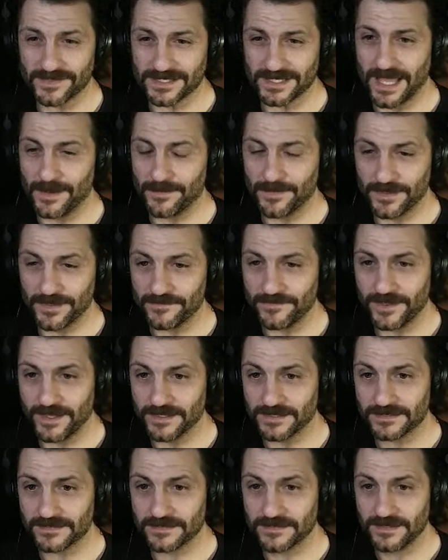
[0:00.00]
a slap in the
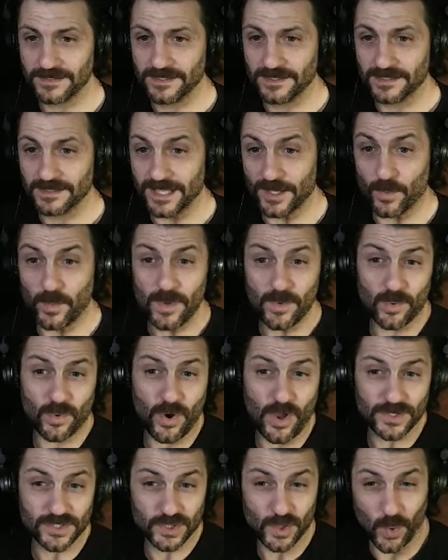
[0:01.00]
face. Like, we were
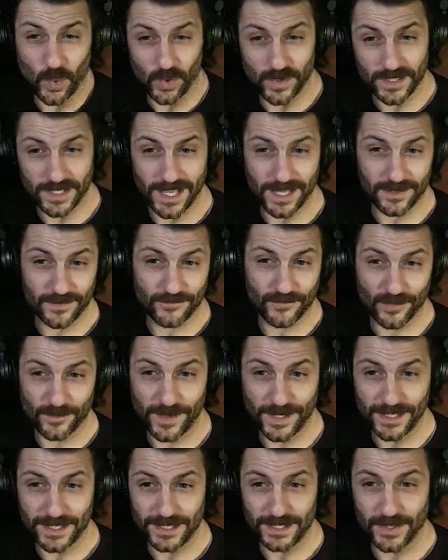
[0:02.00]
on tour together for
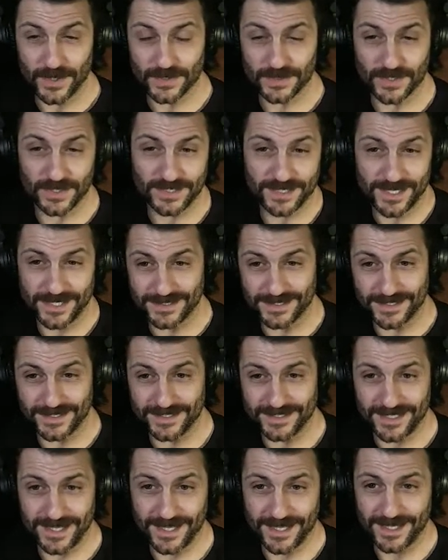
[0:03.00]
many years on Days of the
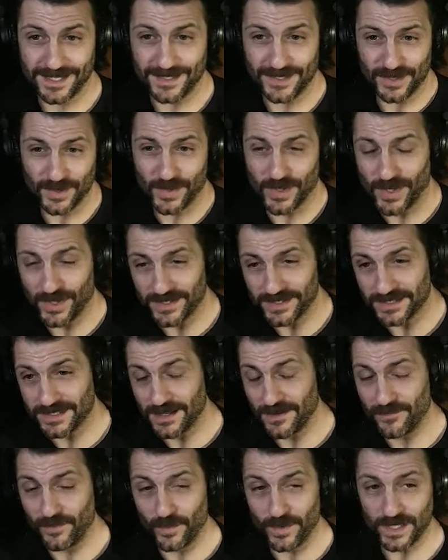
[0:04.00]
Dead and doing all this
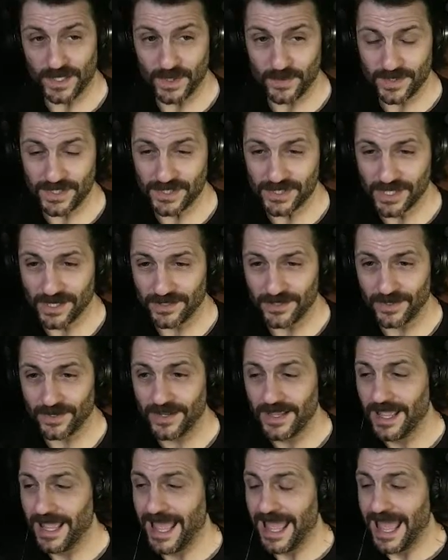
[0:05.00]
stuff, and we knew each other.
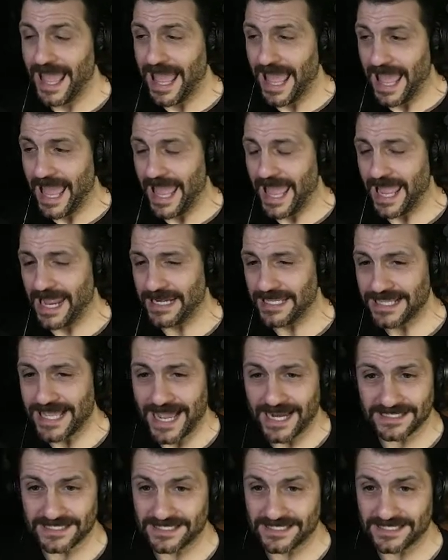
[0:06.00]
And he kind of